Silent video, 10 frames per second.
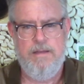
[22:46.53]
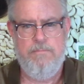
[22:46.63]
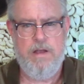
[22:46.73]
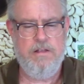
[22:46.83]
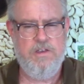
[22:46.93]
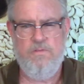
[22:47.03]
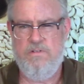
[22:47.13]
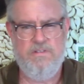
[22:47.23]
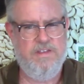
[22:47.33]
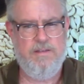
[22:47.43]

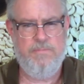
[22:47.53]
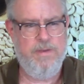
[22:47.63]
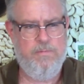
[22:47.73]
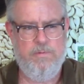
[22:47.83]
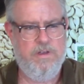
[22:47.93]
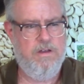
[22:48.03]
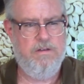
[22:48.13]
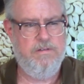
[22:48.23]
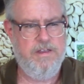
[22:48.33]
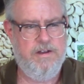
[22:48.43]
molecule that people will
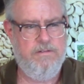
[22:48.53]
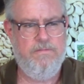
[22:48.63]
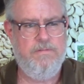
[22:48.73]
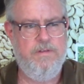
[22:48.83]
go, you know,